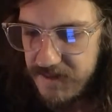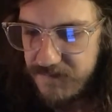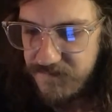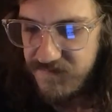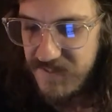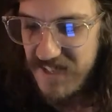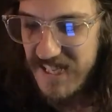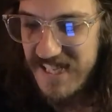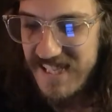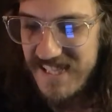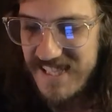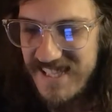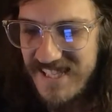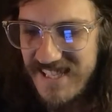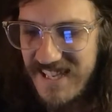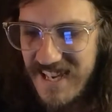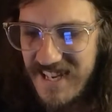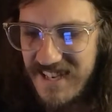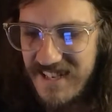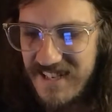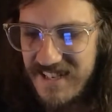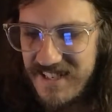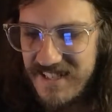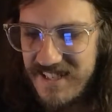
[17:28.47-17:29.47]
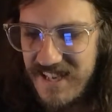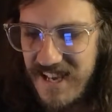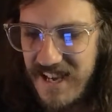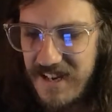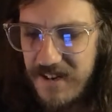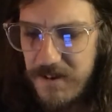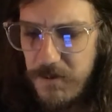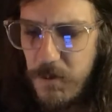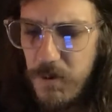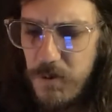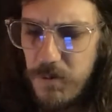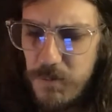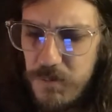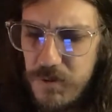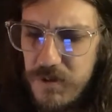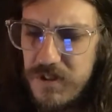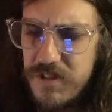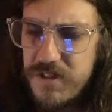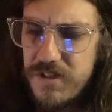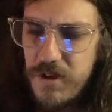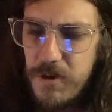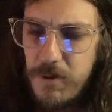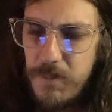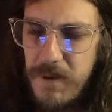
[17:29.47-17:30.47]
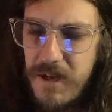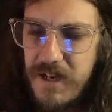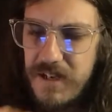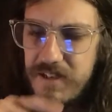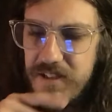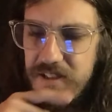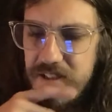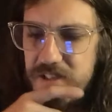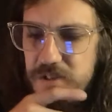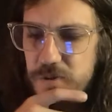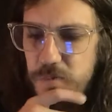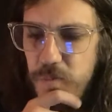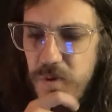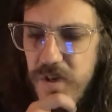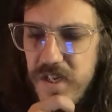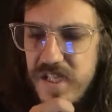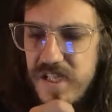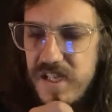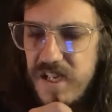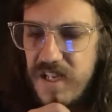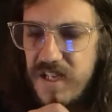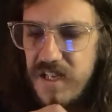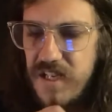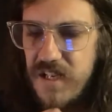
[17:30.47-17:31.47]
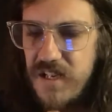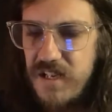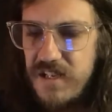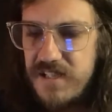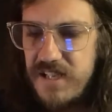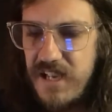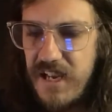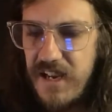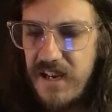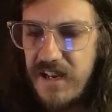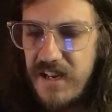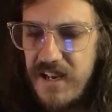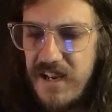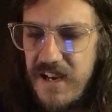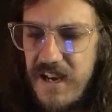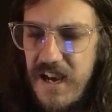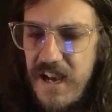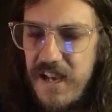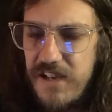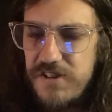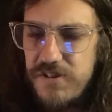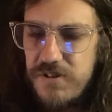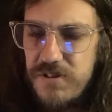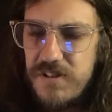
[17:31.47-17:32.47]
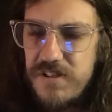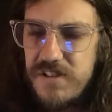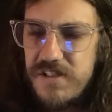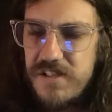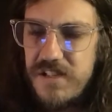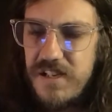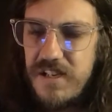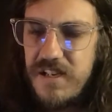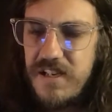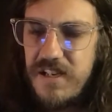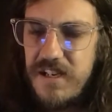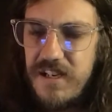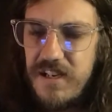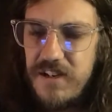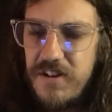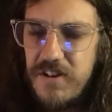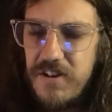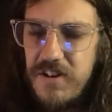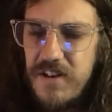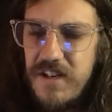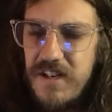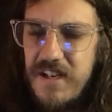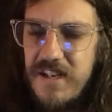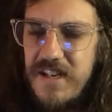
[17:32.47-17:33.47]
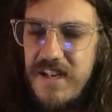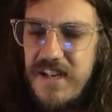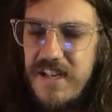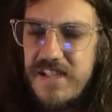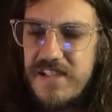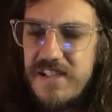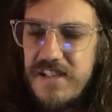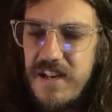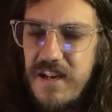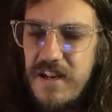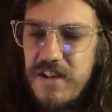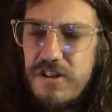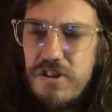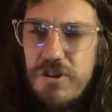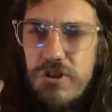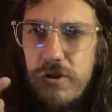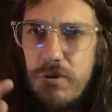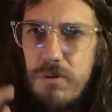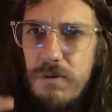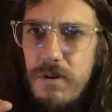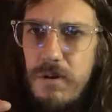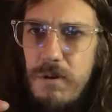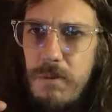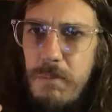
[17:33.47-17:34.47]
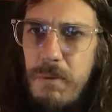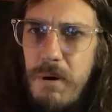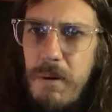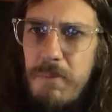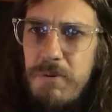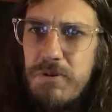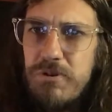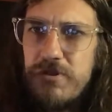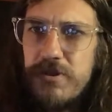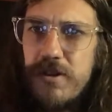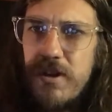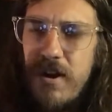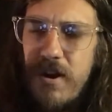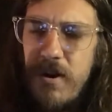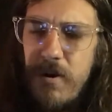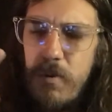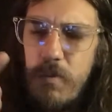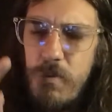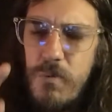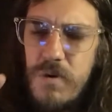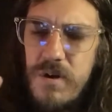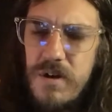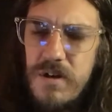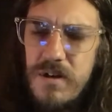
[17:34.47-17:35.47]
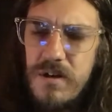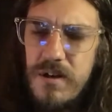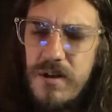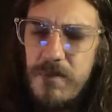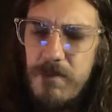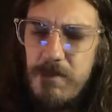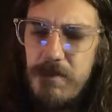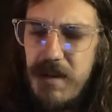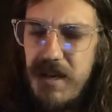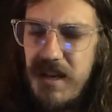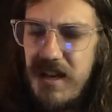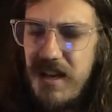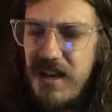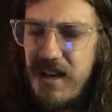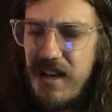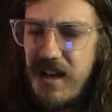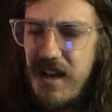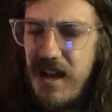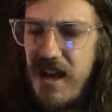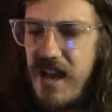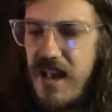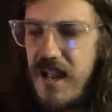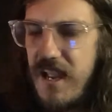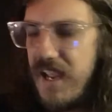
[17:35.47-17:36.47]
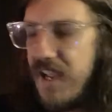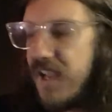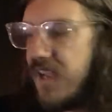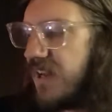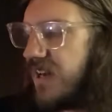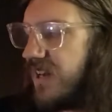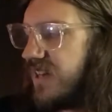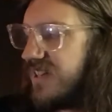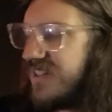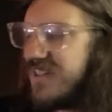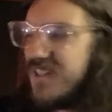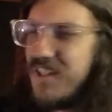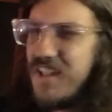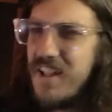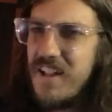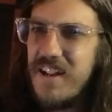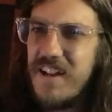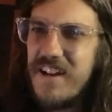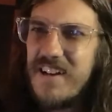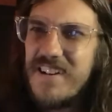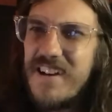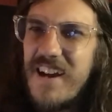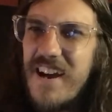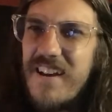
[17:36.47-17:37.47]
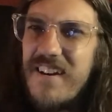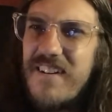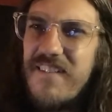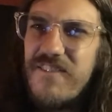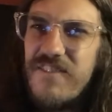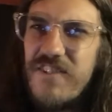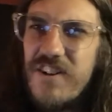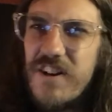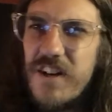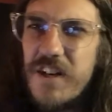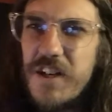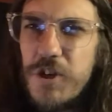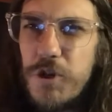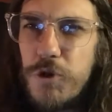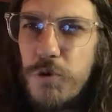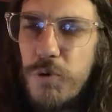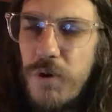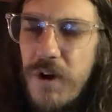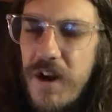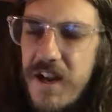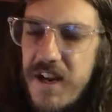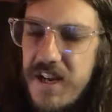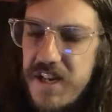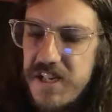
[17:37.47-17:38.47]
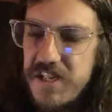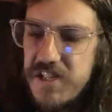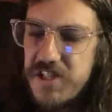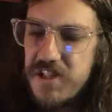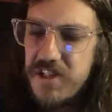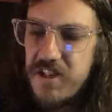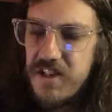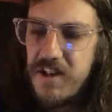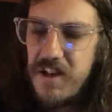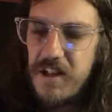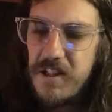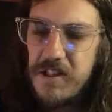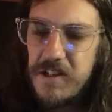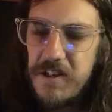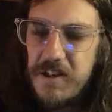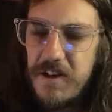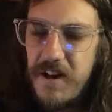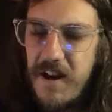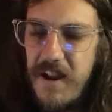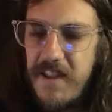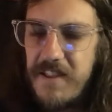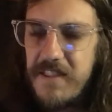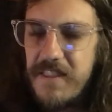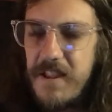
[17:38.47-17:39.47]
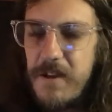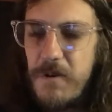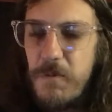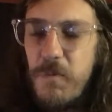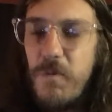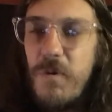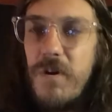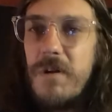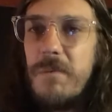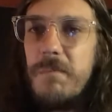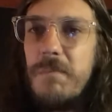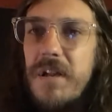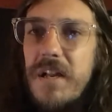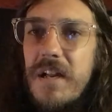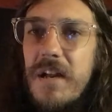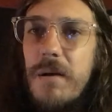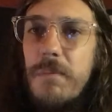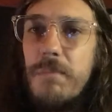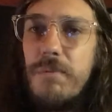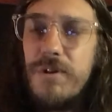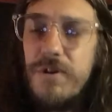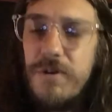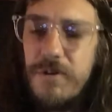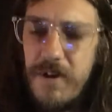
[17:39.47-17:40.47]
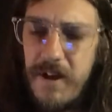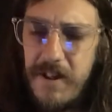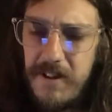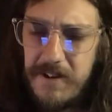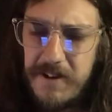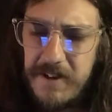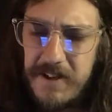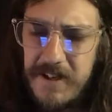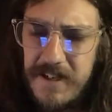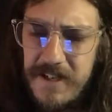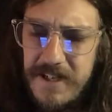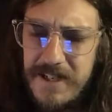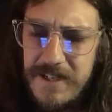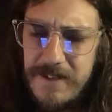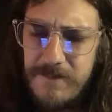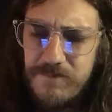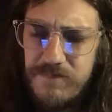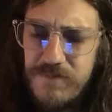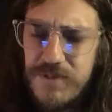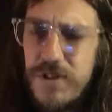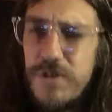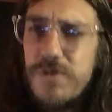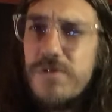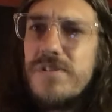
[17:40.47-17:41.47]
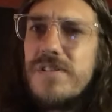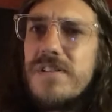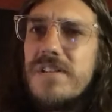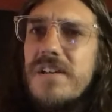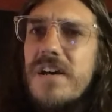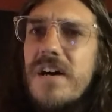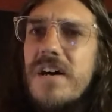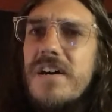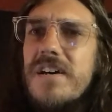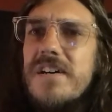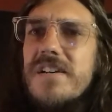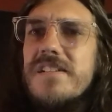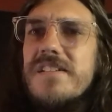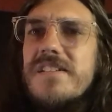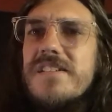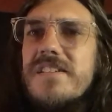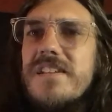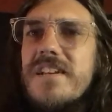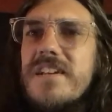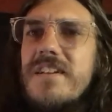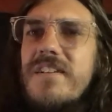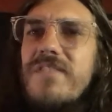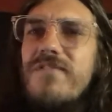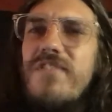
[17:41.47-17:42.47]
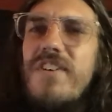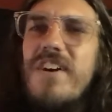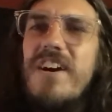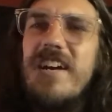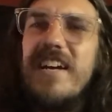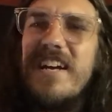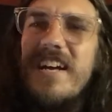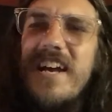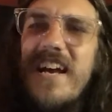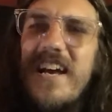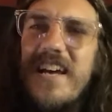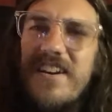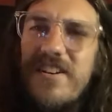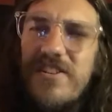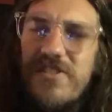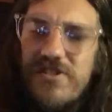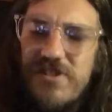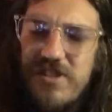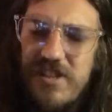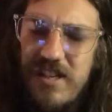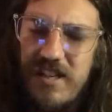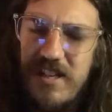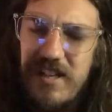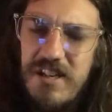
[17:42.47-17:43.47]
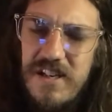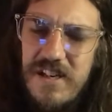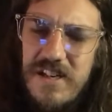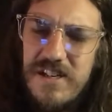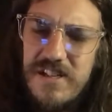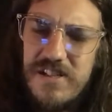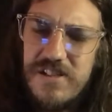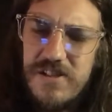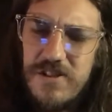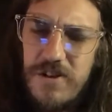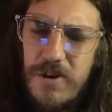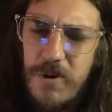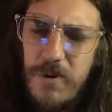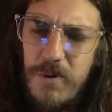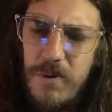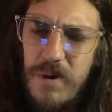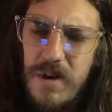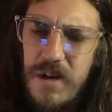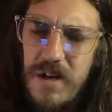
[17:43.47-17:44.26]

his second attack, well let's go back to this wet check attack. As you can see here, it's got 2 little bubbles, one being a like kind of grayish color and then one being a blue color. Those signify energy. So